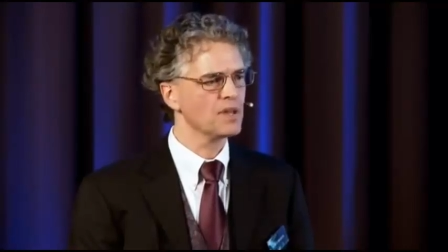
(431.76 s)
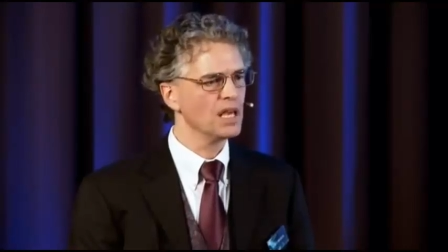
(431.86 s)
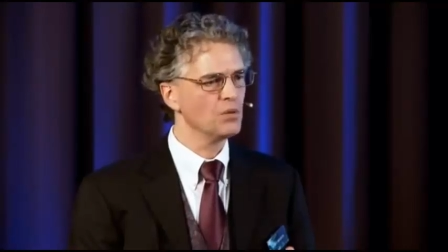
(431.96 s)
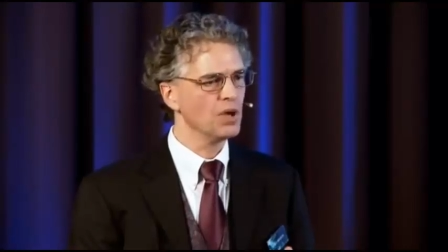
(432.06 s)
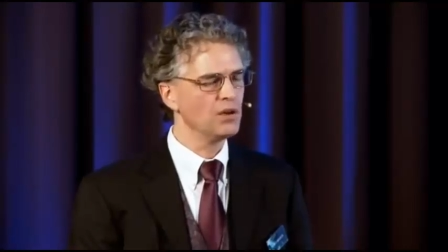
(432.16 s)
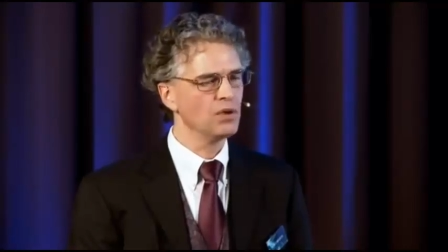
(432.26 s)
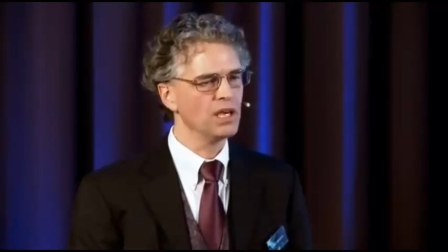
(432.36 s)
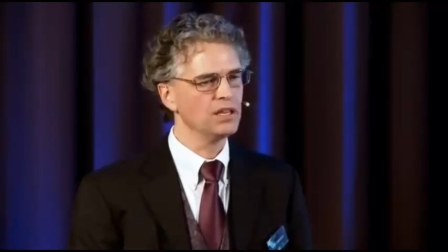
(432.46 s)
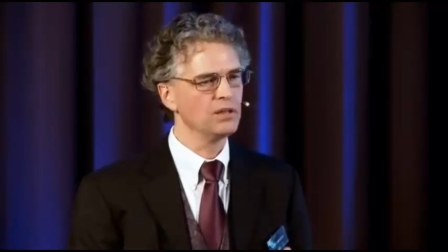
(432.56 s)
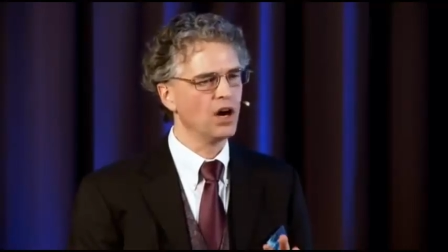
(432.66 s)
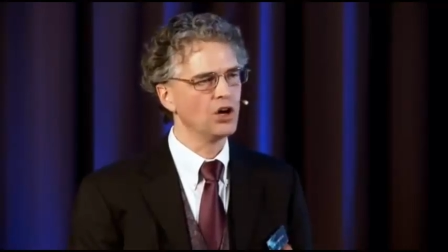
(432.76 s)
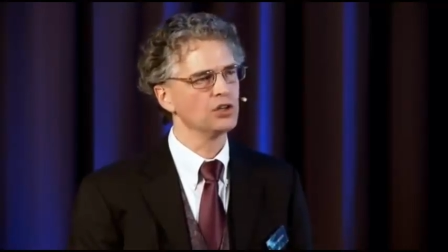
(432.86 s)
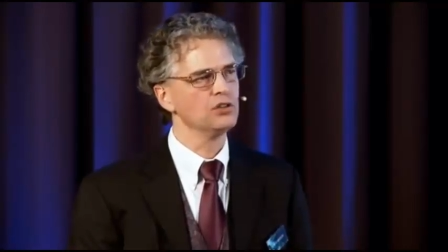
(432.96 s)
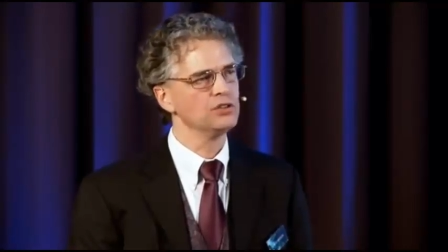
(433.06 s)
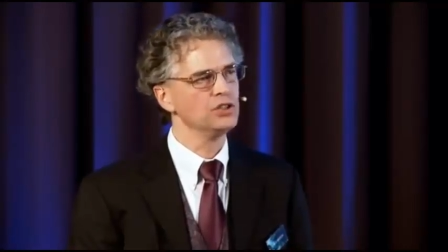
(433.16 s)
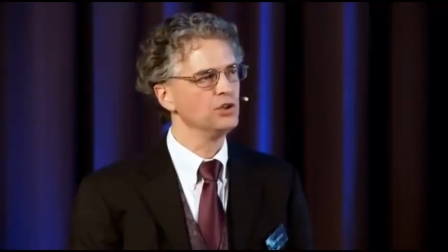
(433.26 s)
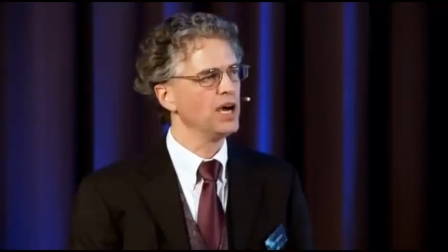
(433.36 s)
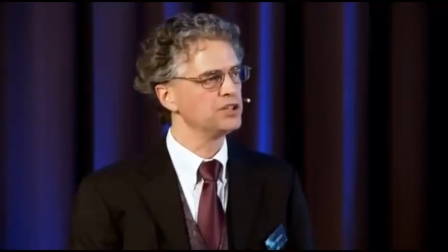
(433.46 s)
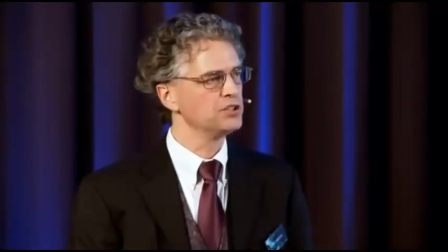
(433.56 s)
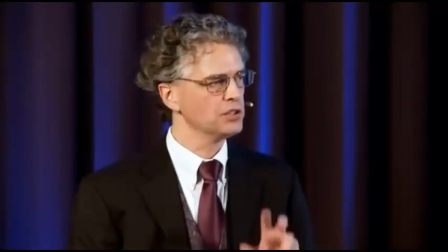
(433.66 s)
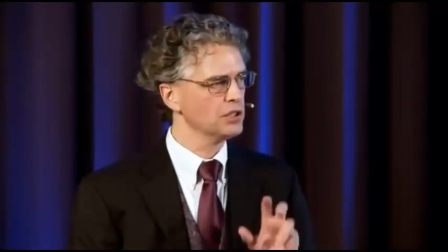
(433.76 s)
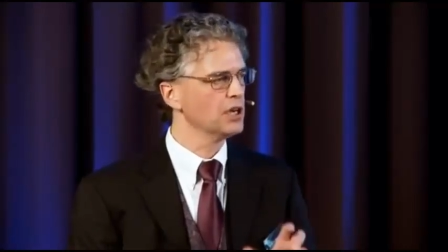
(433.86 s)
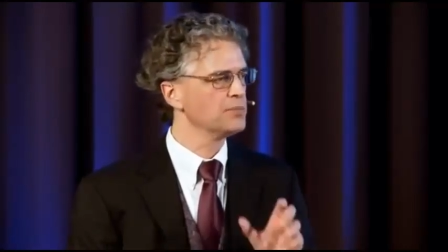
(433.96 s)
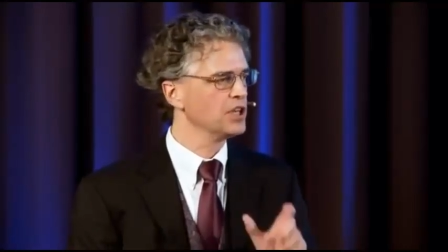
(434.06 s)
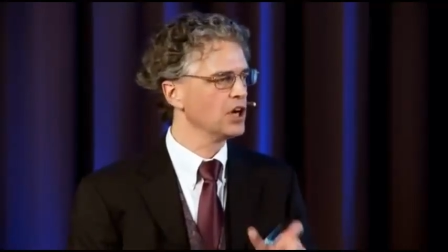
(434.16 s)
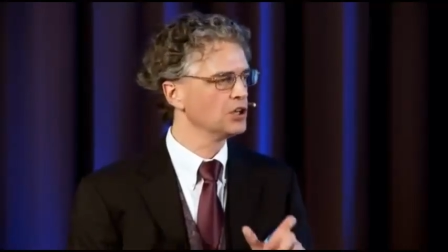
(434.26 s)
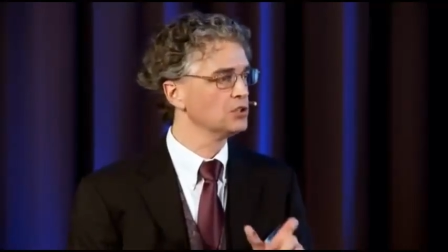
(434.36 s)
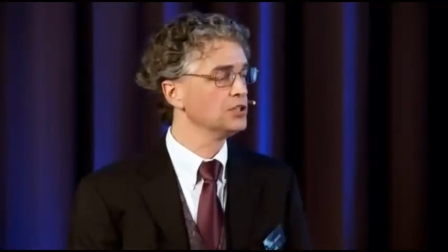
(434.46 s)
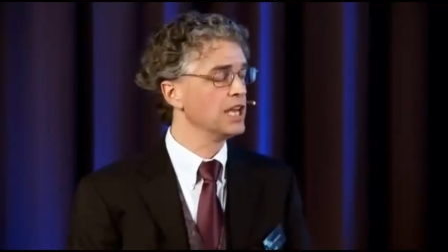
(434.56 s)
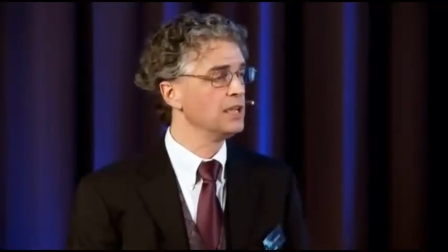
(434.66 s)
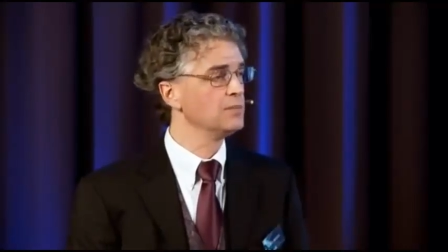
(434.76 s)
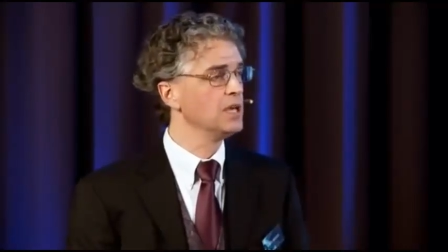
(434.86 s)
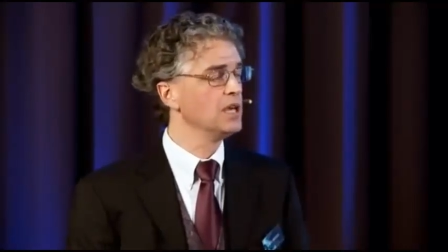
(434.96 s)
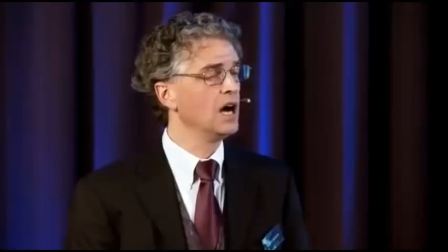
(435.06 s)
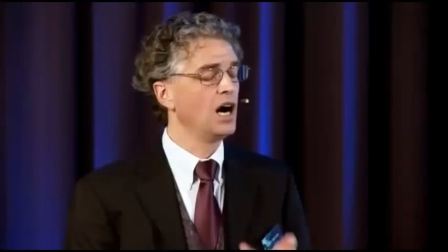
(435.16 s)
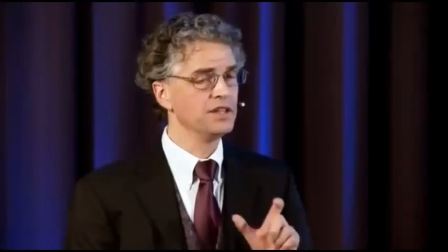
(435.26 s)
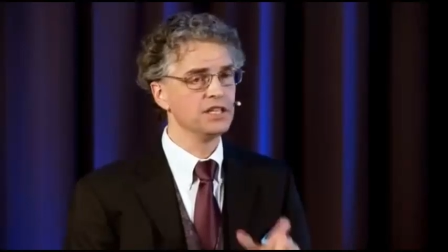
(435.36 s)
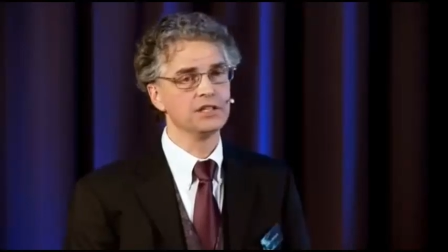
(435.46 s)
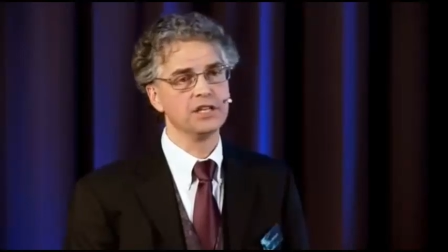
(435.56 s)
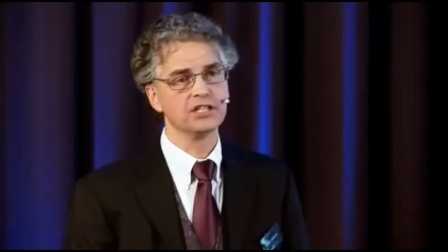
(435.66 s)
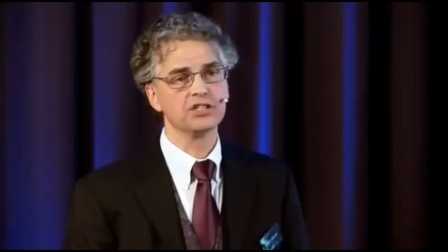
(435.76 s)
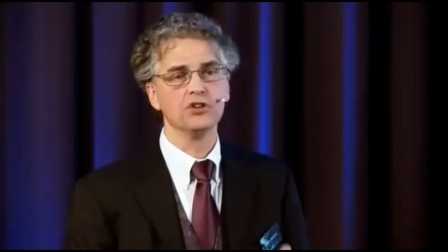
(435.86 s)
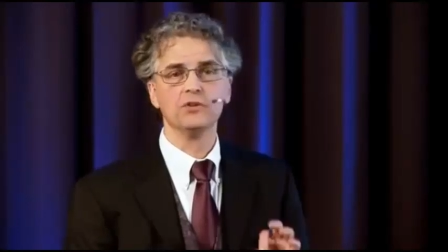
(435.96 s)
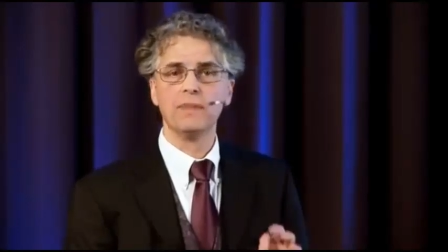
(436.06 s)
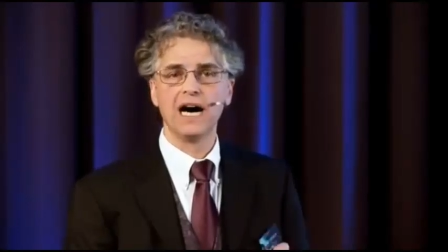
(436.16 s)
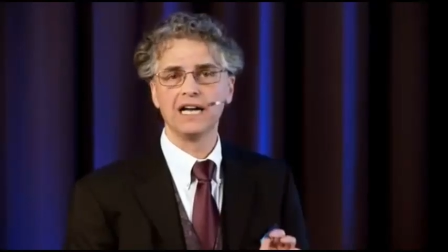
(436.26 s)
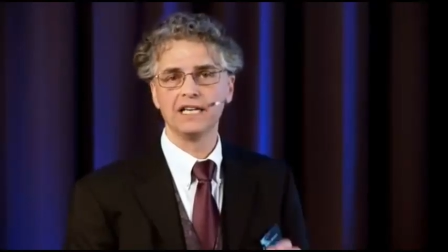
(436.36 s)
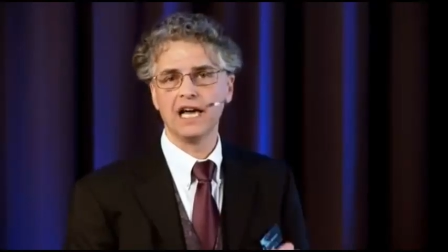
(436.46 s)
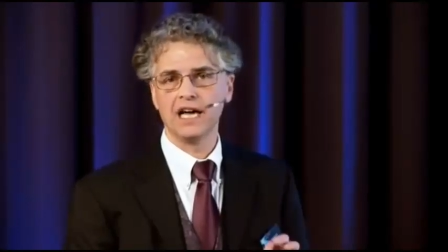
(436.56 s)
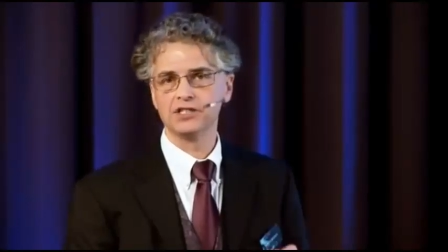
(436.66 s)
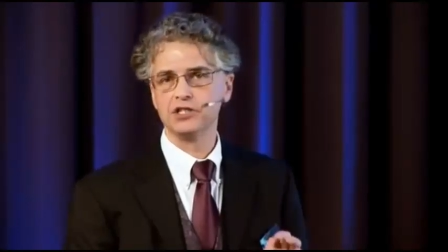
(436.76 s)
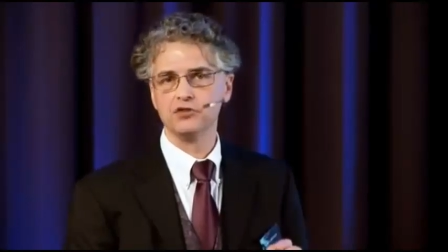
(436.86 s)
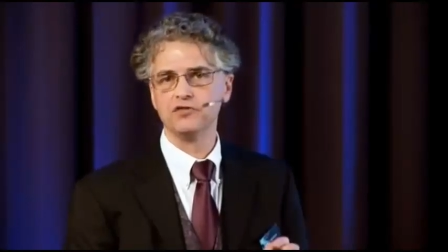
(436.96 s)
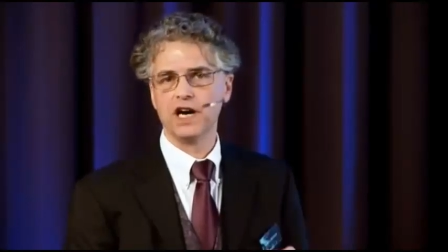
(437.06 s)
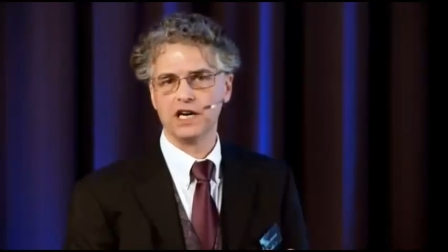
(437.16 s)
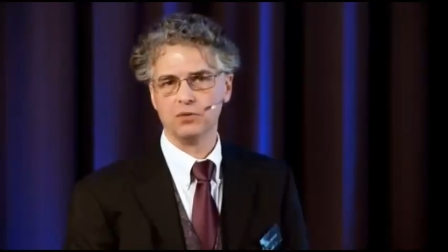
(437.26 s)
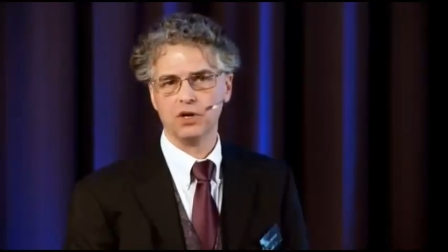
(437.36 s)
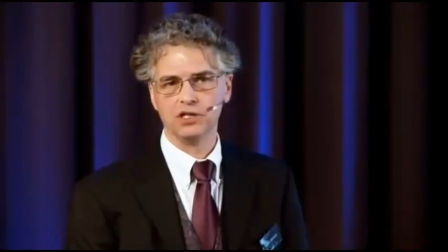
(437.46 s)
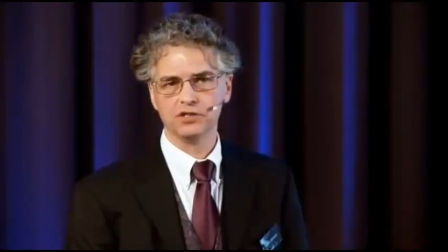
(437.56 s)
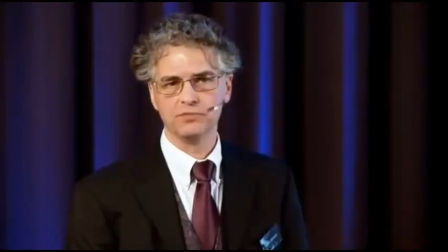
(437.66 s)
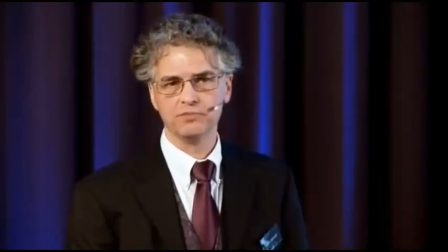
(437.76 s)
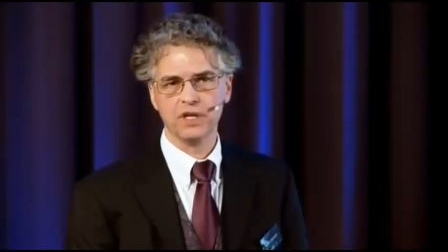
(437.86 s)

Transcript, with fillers: and, and, and the article in the U S, you can look up the article name on the internet. It's called The Mind Has No Firewalls.